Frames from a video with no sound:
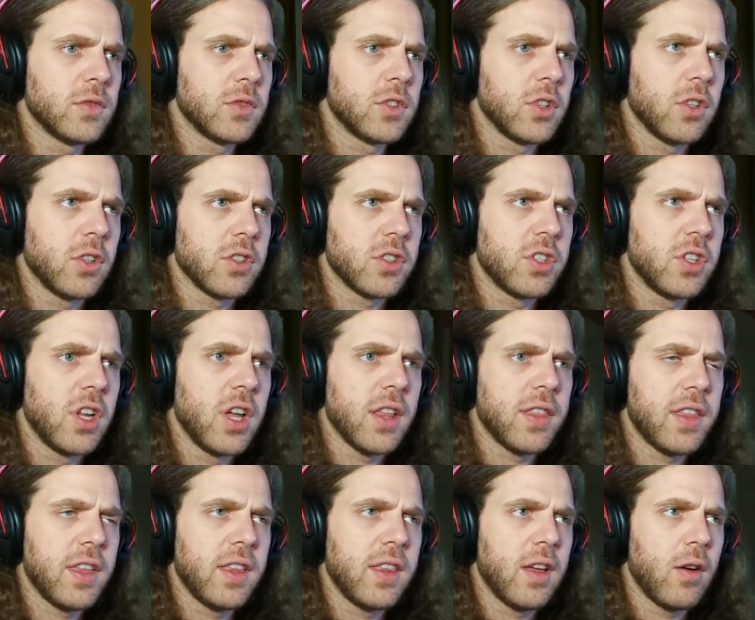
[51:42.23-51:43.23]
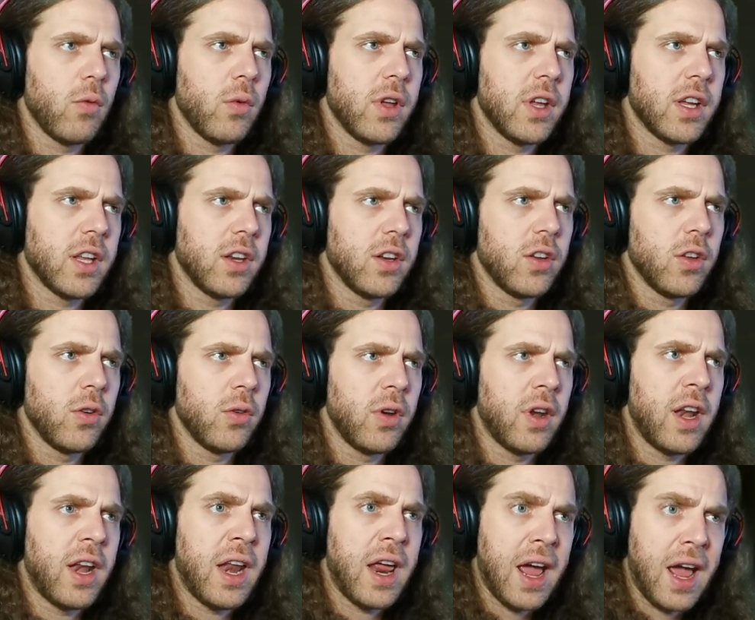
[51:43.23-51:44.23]
So there's nothing that we can do
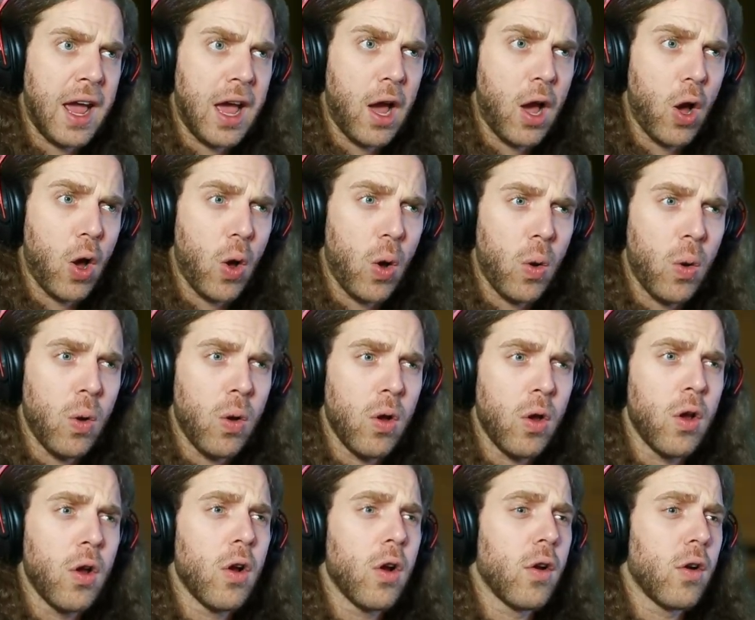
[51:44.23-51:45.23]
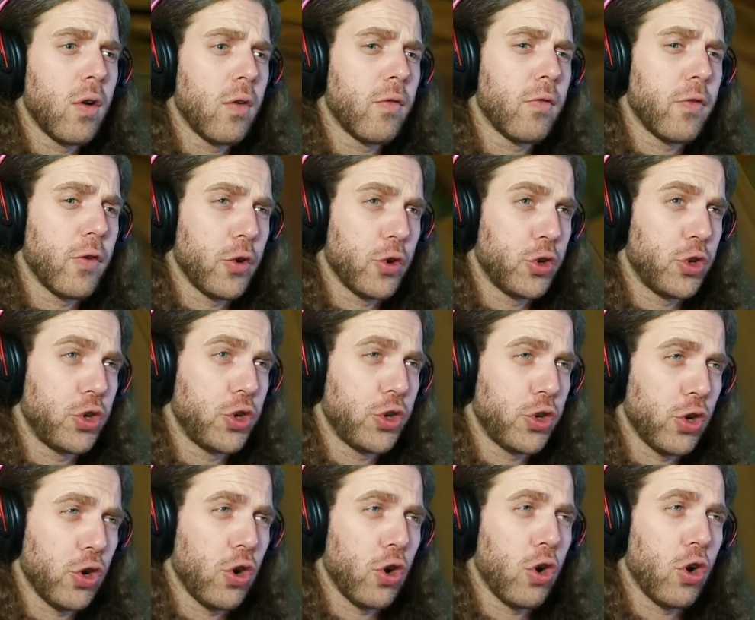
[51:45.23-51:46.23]
now for
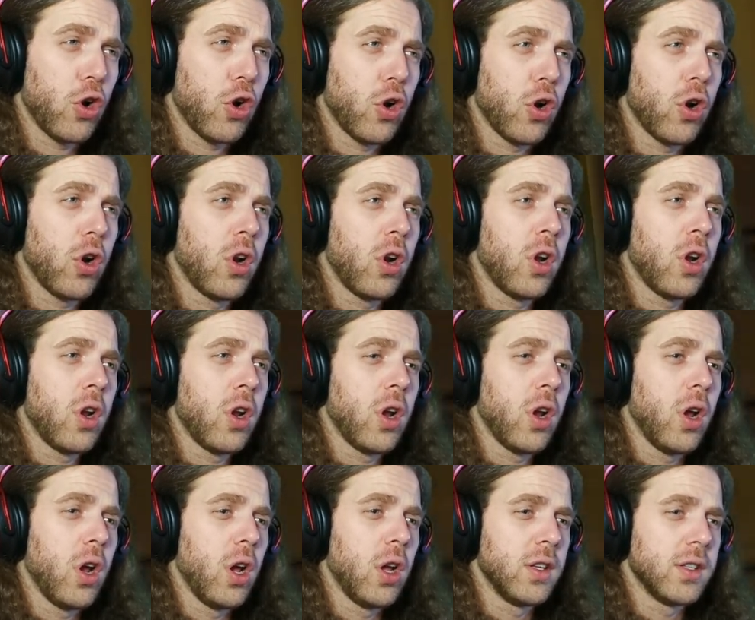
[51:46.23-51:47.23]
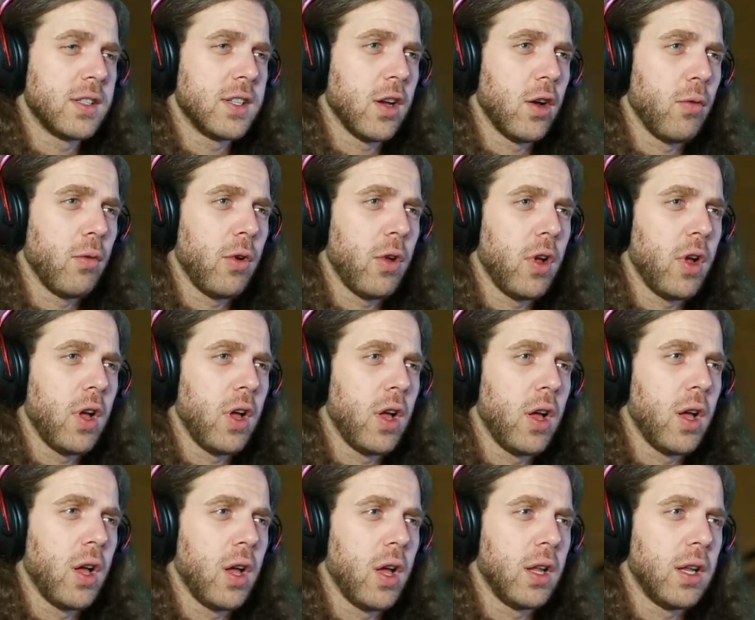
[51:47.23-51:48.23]
sure until
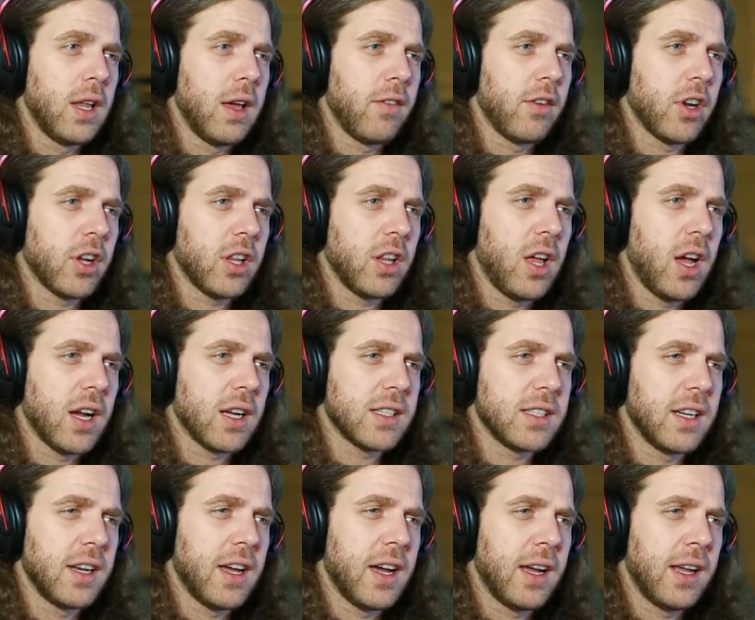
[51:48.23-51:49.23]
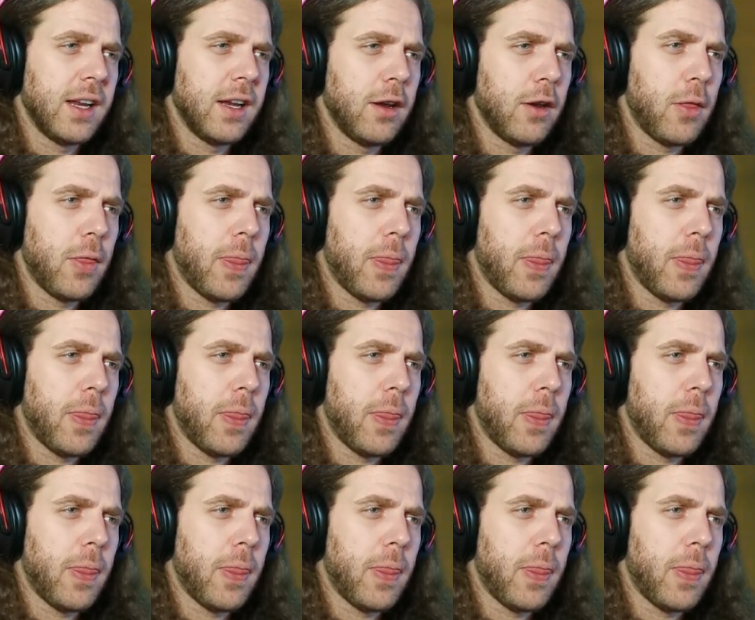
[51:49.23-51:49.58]
11 o'clock tonight.